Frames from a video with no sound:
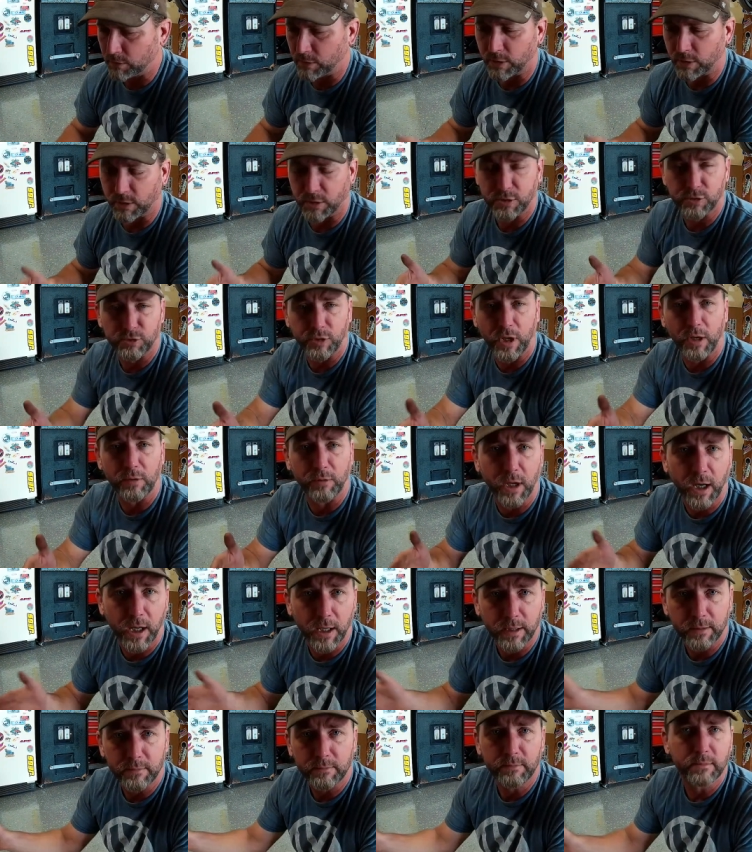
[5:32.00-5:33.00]
strut
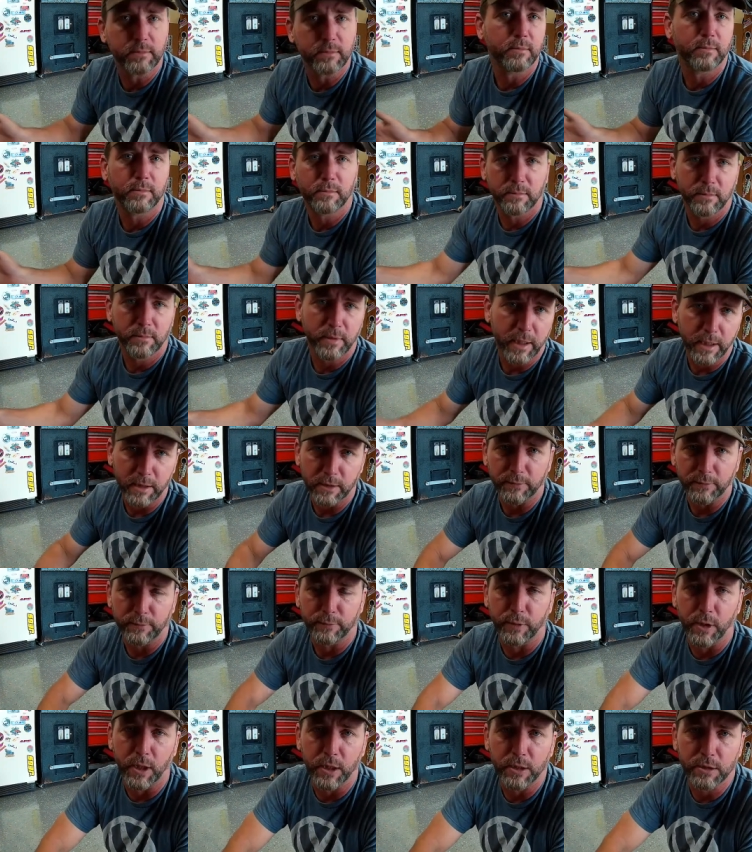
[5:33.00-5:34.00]
rod in the
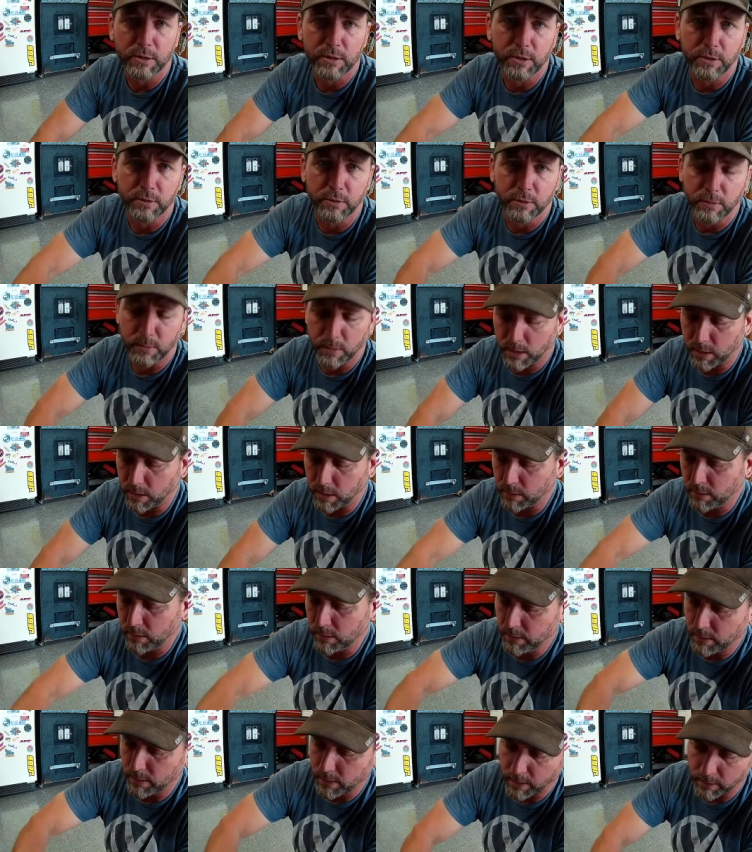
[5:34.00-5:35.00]
front to
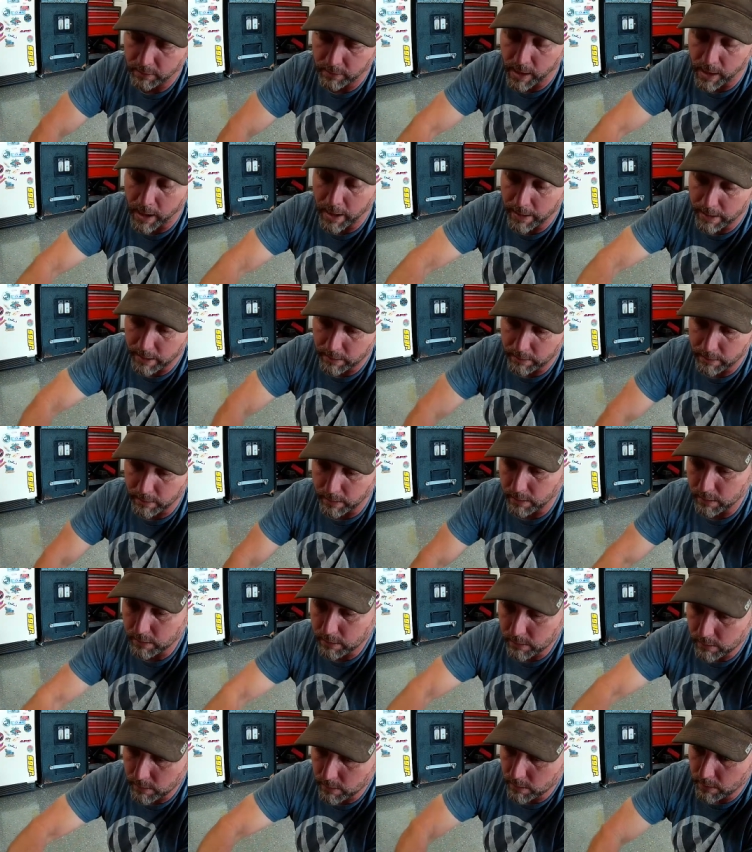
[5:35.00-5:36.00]
align the
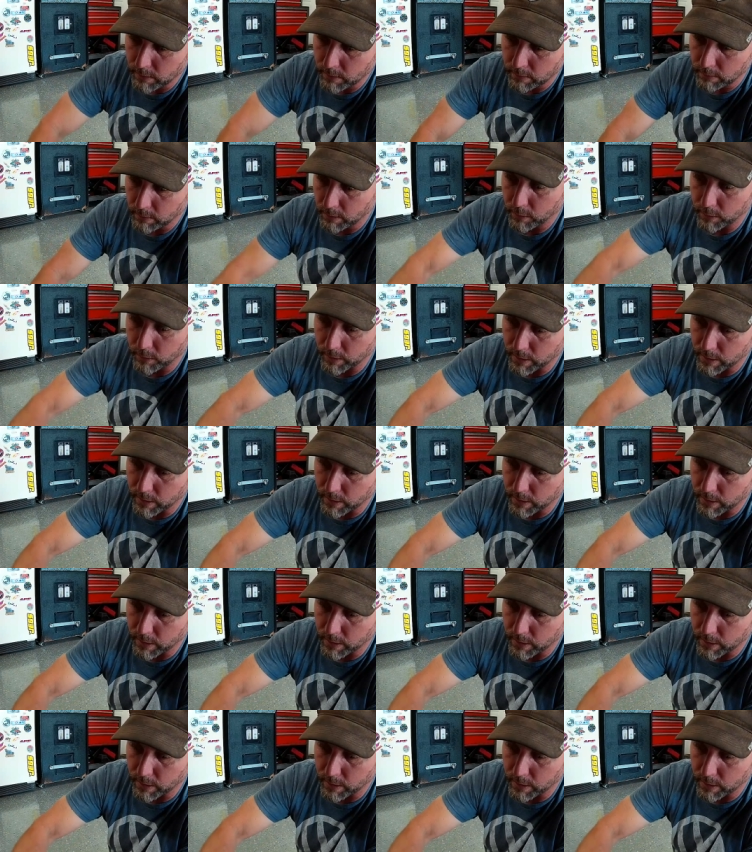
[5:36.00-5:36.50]
lower